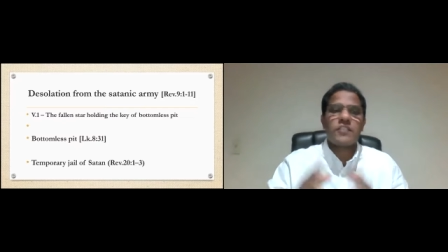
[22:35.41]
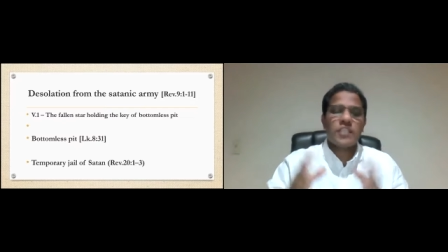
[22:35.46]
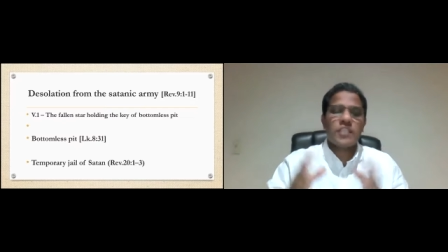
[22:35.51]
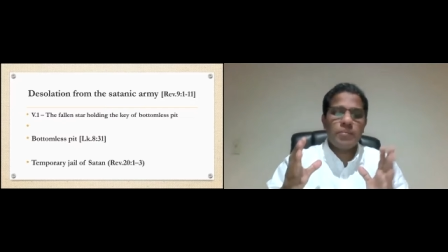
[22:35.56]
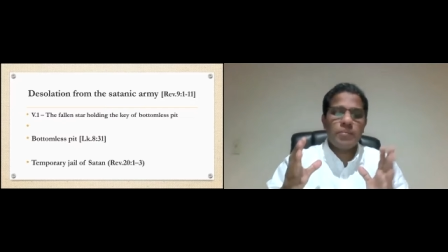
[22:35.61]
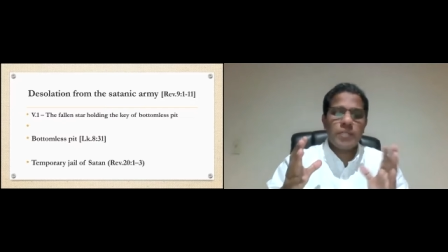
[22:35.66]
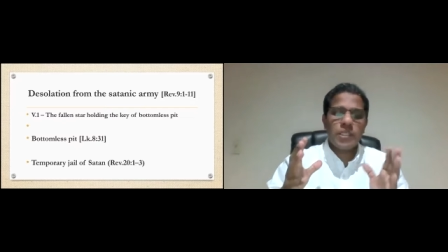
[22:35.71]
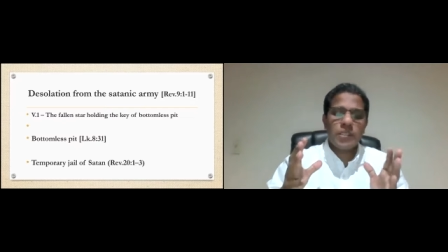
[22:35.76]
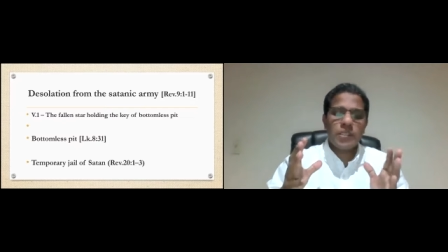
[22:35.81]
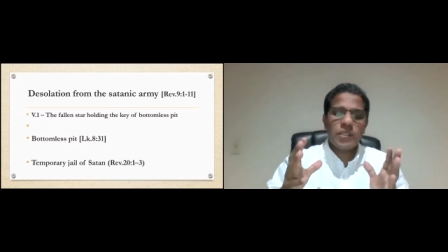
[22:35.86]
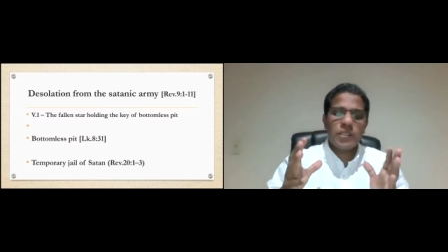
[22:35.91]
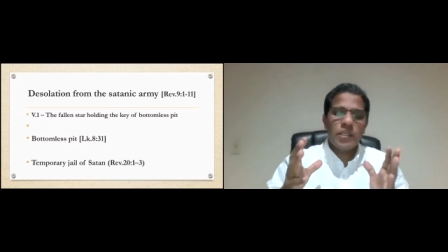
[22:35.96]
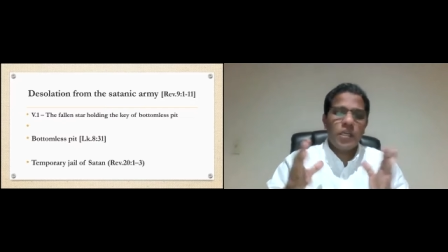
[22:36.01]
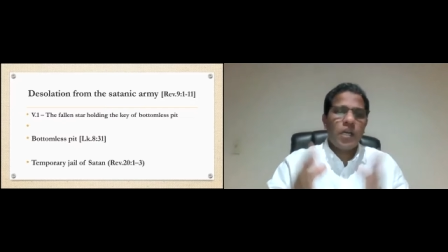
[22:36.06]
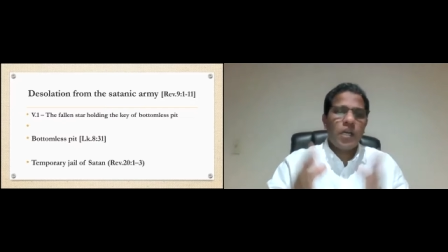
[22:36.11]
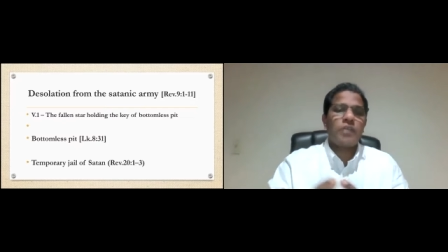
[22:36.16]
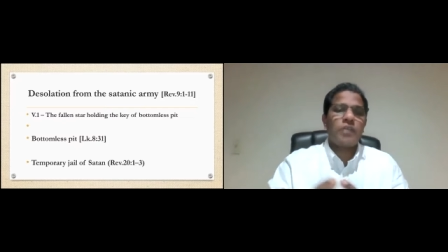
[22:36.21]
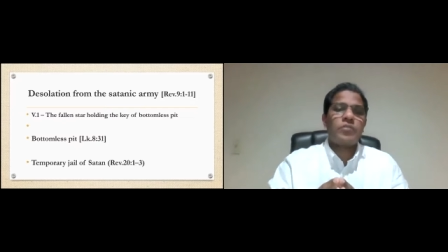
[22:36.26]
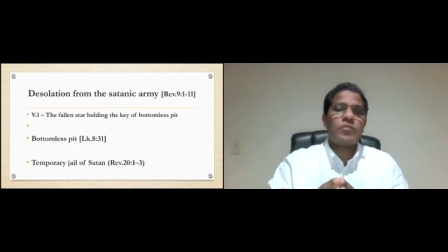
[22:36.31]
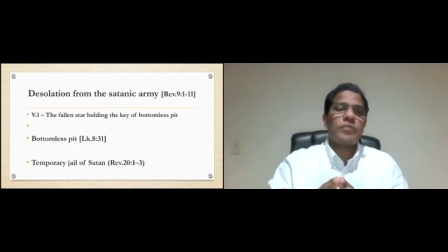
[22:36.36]
coming
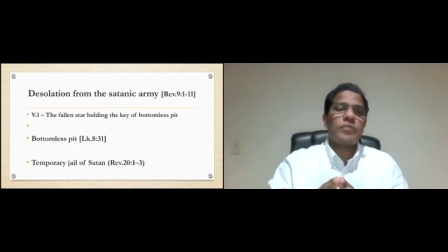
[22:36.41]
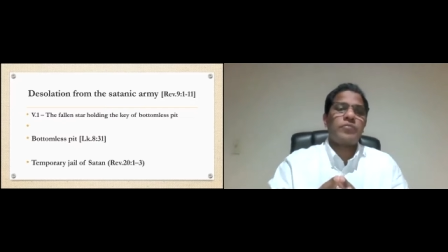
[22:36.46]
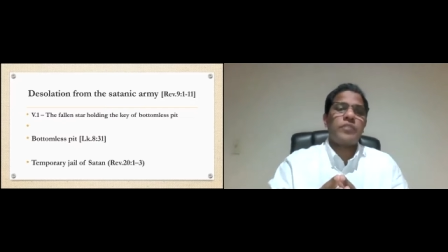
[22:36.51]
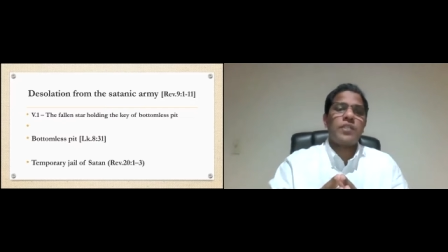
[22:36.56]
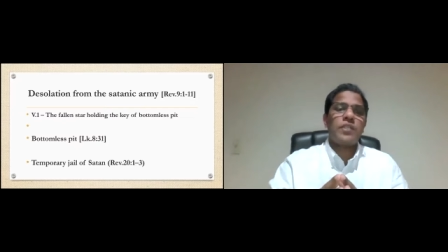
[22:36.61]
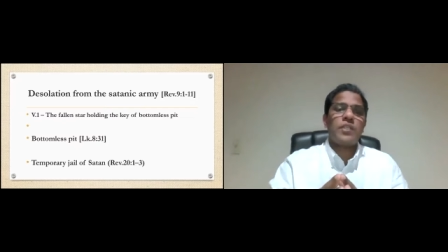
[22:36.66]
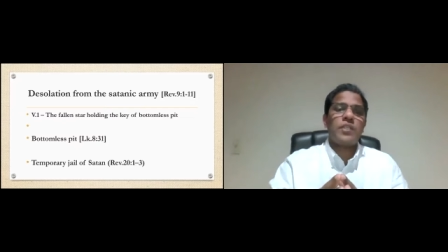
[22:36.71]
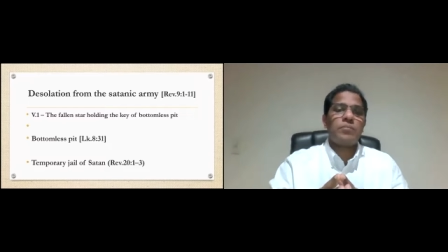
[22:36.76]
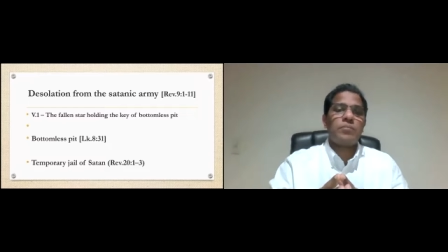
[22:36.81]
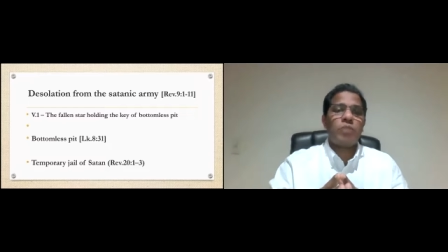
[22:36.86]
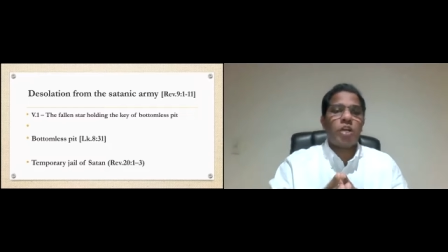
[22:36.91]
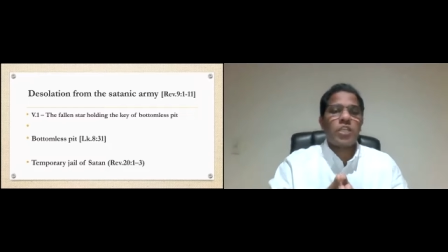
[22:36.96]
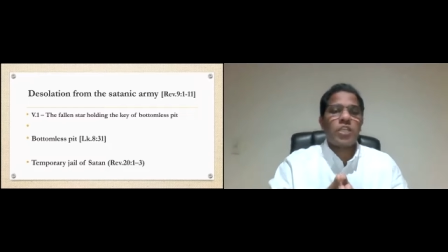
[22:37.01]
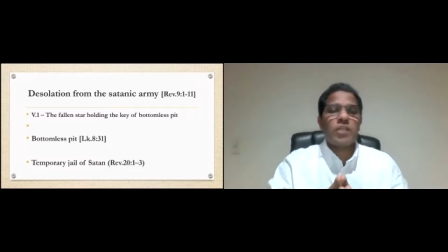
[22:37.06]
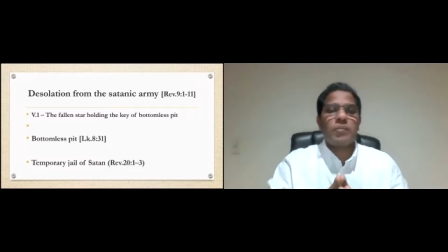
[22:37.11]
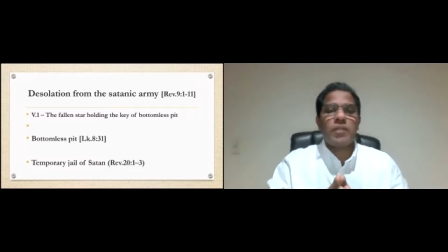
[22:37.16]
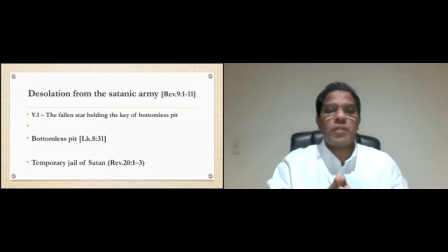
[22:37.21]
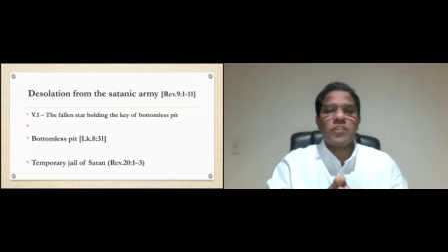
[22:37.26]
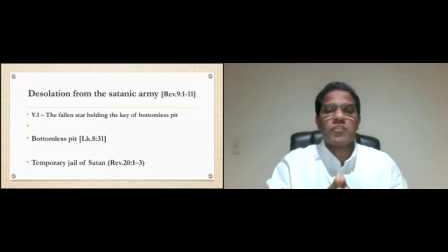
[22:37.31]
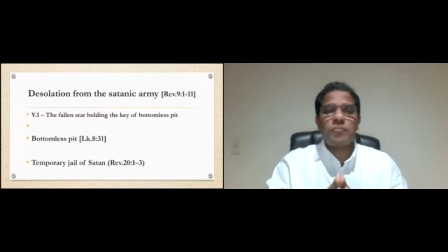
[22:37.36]
out of the
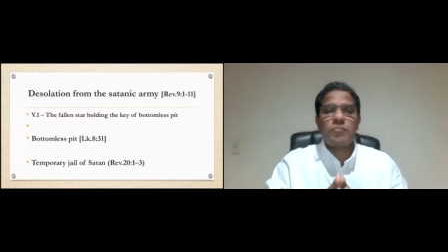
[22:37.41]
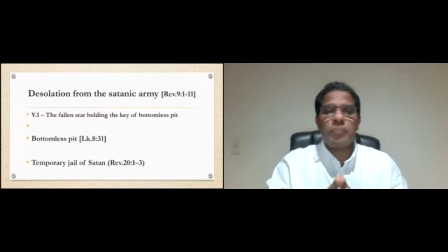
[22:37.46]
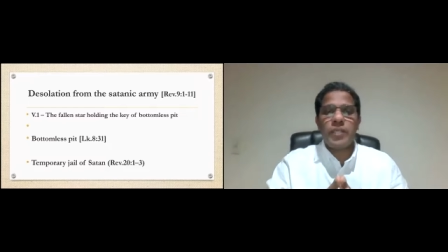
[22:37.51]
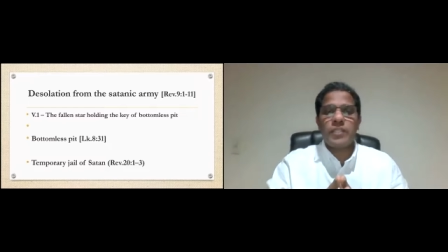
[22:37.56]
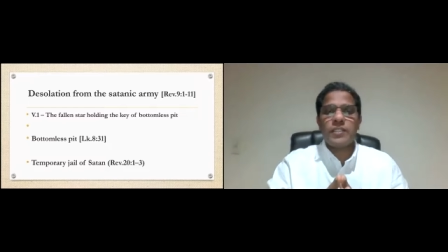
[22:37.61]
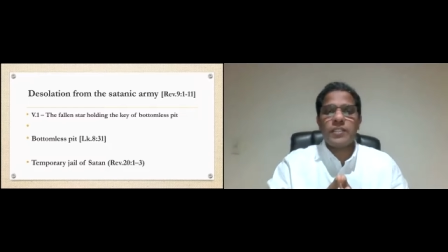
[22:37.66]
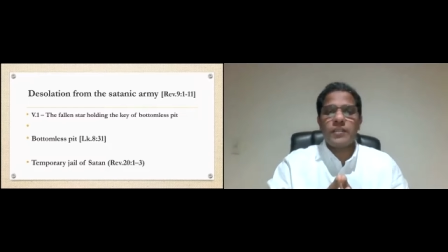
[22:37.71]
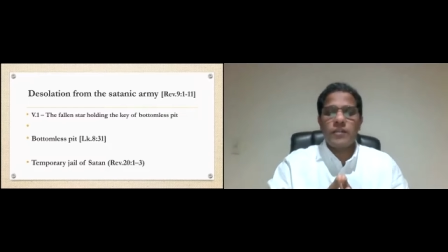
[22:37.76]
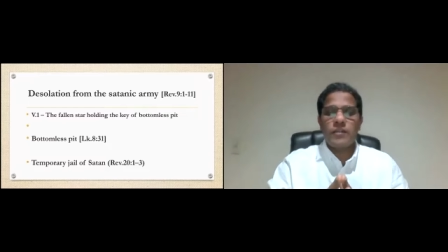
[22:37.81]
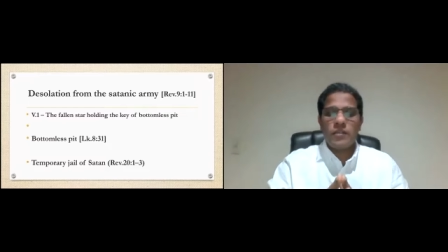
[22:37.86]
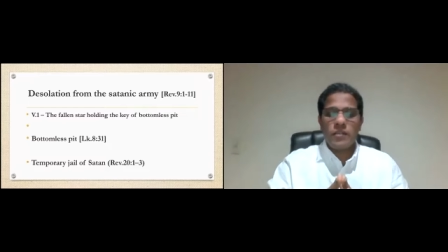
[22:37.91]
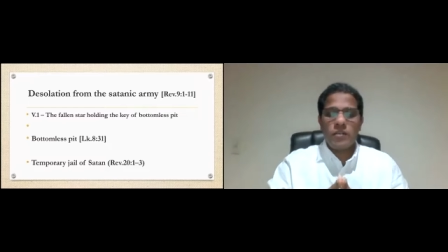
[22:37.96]
bottomless pit,